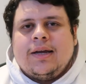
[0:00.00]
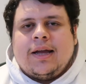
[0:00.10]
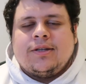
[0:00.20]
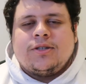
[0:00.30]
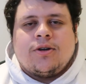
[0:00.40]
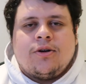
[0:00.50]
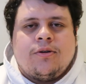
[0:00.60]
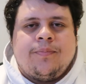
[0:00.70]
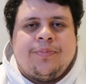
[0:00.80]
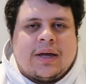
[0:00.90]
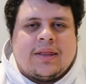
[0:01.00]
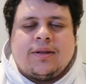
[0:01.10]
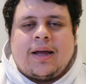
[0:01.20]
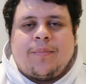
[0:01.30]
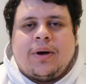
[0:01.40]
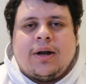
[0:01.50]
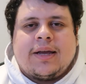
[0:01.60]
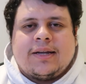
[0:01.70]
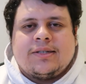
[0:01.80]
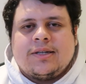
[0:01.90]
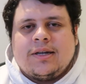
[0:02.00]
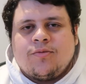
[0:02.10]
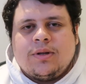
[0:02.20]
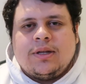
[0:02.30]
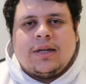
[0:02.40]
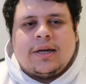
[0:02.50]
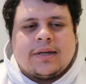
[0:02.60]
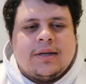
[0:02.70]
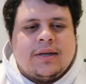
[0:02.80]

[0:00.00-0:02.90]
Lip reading: And so I think that podcast is gonna really like